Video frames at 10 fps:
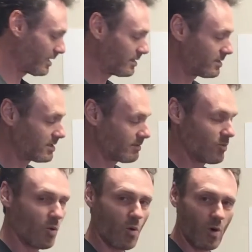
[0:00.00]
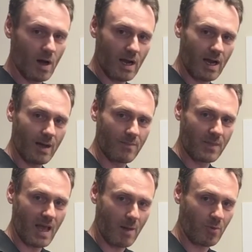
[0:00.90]
is more
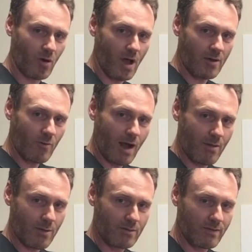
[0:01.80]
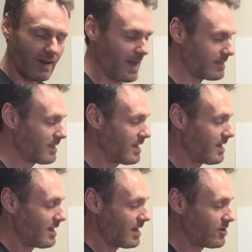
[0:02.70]
upright rather than flat.
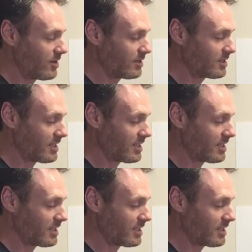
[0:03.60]
And you can